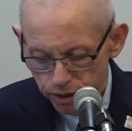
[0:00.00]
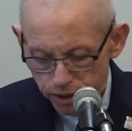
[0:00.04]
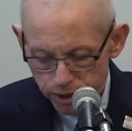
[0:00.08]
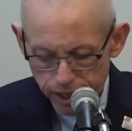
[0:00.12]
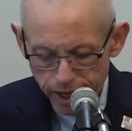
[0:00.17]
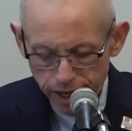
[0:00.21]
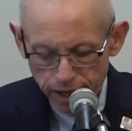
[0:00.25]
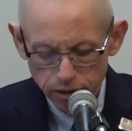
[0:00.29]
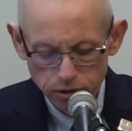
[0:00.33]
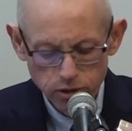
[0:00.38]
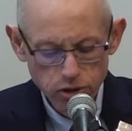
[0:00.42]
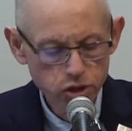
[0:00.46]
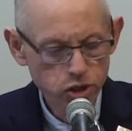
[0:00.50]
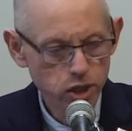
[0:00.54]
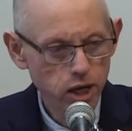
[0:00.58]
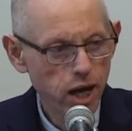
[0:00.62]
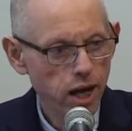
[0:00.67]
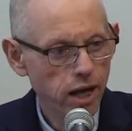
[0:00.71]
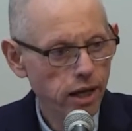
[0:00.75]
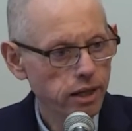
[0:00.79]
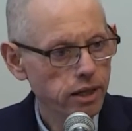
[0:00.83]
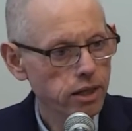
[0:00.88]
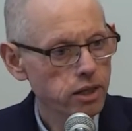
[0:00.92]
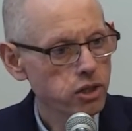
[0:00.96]

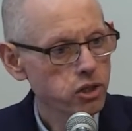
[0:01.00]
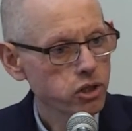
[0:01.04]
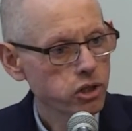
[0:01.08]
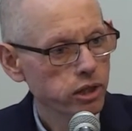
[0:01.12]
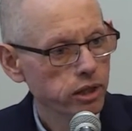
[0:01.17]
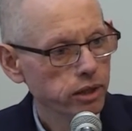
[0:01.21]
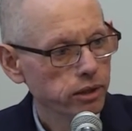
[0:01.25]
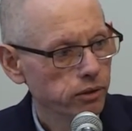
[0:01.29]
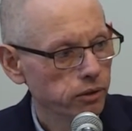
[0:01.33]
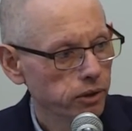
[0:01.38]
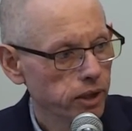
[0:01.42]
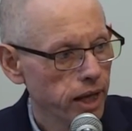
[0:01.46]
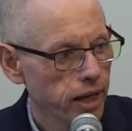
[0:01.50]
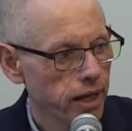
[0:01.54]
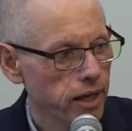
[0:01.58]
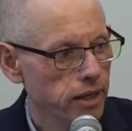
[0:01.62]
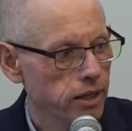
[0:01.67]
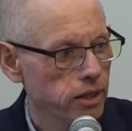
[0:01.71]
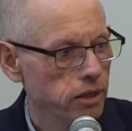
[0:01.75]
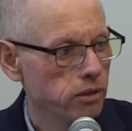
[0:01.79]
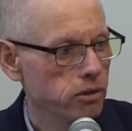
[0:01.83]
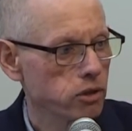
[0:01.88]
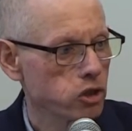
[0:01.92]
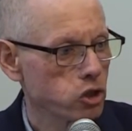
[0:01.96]
downside is that
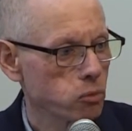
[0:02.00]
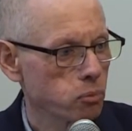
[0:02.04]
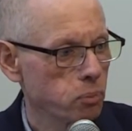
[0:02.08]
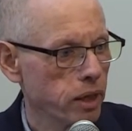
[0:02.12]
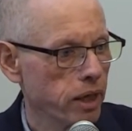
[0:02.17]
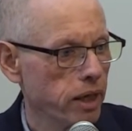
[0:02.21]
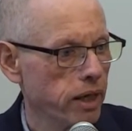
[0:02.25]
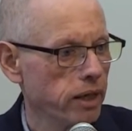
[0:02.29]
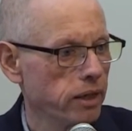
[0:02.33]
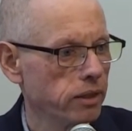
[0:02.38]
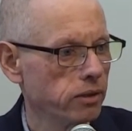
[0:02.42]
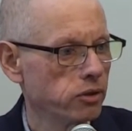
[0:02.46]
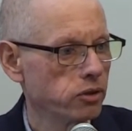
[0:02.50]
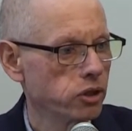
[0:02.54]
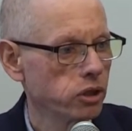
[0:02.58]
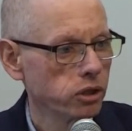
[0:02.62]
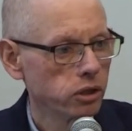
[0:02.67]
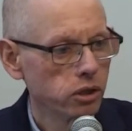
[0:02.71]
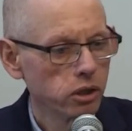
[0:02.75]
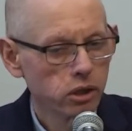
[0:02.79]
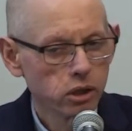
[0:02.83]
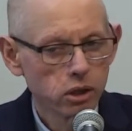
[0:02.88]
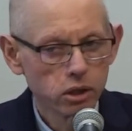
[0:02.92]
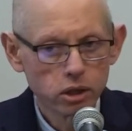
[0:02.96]
they spent
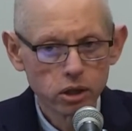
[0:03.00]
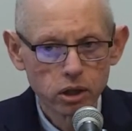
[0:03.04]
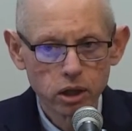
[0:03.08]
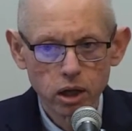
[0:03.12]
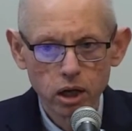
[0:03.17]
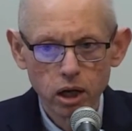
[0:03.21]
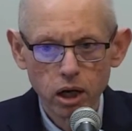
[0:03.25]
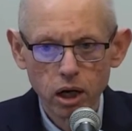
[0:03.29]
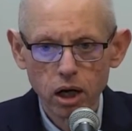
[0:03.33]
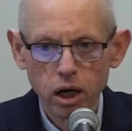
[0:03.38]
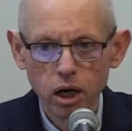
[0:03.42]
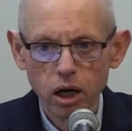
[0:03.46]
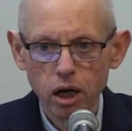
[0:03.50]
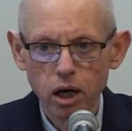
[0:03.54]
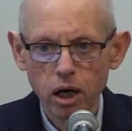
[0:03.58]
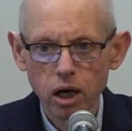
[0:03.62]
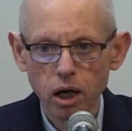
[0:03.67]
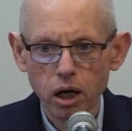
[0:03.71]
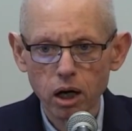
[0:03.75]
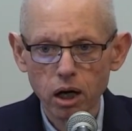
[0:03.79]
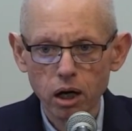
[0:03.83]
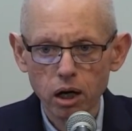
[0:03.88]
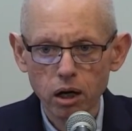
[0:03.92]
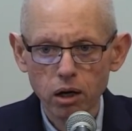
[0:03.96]

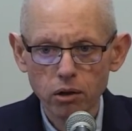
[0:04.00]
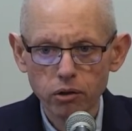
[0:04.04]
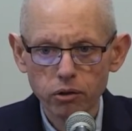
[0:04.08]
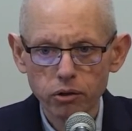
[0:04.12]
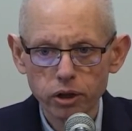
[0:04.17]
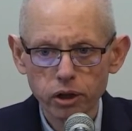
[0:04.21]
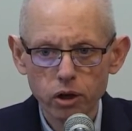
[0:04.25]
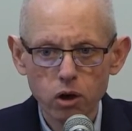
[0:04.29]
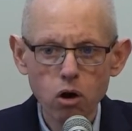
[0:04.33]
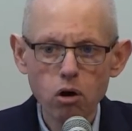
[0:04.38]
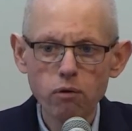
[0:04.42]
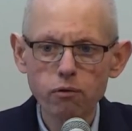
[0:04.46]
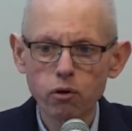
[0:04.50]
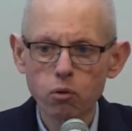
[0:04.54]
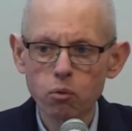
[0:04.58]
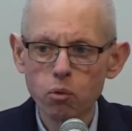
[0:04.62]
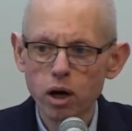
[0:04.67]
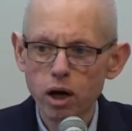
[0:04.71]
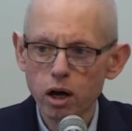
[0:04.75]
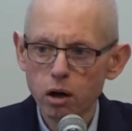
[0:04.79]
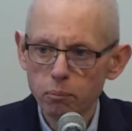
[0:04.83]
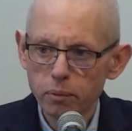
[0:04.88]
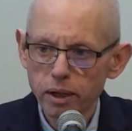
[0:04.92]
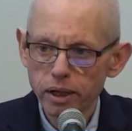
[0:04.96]
the
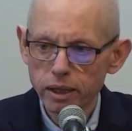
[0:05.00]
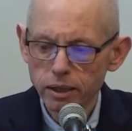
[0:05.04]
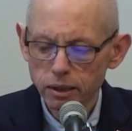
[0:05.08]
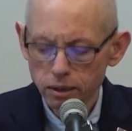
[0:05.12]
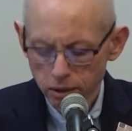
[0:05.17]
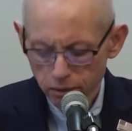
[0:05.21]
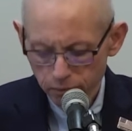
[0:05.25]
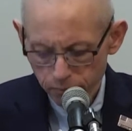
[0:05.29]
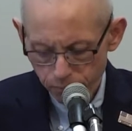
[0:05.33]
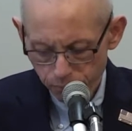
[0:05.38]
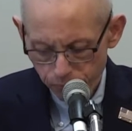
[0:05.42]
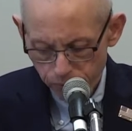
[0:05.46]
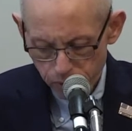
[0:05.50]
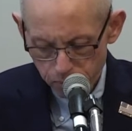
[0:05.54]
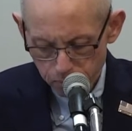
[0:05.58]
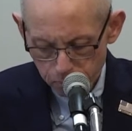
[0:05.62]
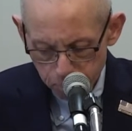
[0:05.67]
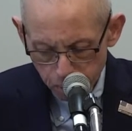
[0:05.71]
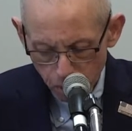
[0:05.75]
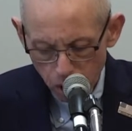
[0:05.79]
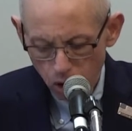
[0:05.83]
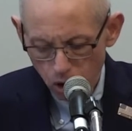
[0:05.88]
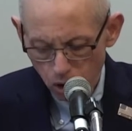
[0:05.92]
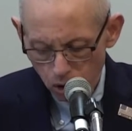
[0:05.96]
overwhelming
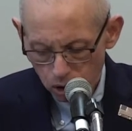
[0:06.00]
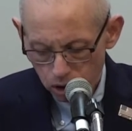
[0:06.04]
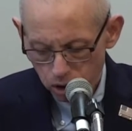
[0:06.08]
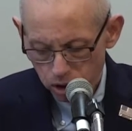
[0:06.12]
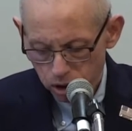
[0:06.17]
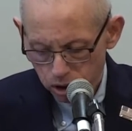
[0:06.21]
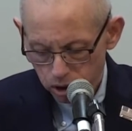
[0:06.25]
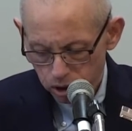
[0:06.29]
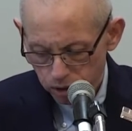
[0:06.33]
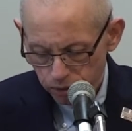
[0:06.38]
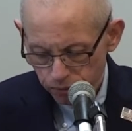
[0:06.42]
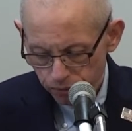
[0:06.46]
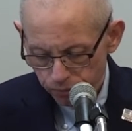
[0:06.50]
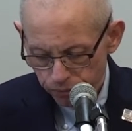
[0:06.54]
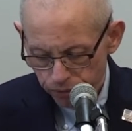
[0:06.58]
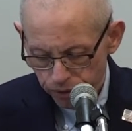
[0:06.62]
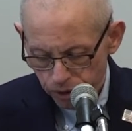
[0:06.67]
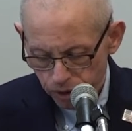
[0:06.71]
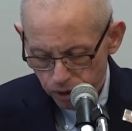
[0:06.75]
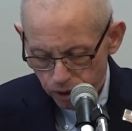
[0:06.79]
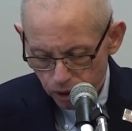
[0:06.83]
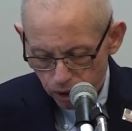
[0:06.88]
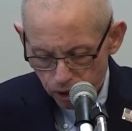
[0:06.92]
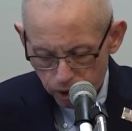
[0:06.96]
bulk
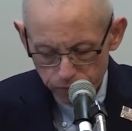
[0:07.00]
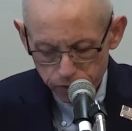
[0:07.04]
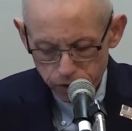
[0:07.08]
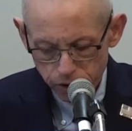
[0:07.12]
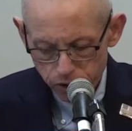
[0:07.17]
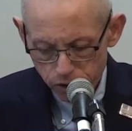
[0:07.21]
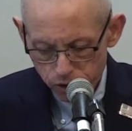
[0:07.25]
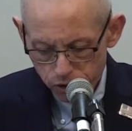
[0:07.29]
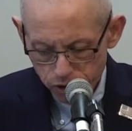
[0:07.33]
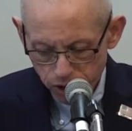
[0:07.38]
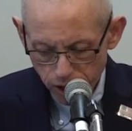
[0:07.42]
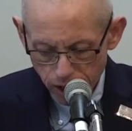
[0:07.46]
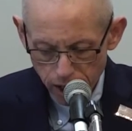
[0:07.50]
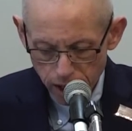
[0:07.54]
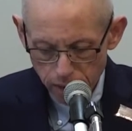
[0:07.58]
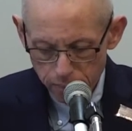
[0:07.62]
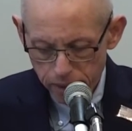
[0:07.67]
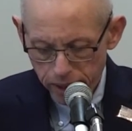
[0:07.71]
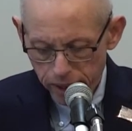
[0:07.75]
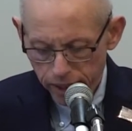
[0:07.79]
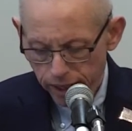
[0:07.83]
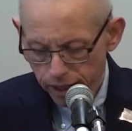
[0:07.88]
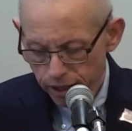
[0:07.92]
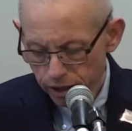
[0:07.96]
of their time
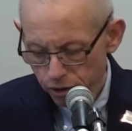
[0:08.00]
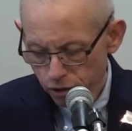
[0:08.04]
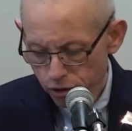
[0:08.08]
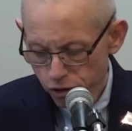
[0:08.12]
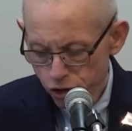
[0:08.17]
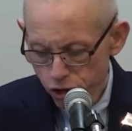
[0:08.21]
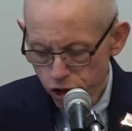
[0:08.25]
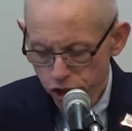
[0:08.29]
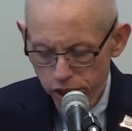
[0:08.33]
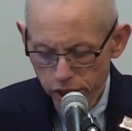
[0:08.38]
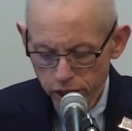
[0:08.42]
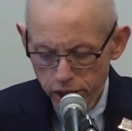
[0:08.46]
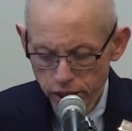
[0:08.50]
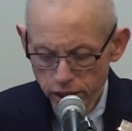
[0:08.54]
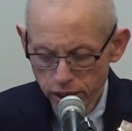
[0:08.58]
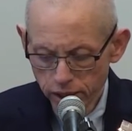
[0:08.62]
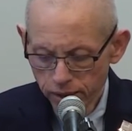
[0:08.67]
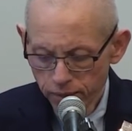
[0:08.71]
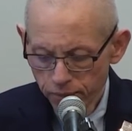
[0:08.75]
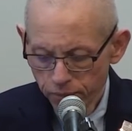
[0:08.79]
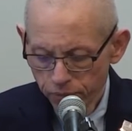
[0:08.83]
and energy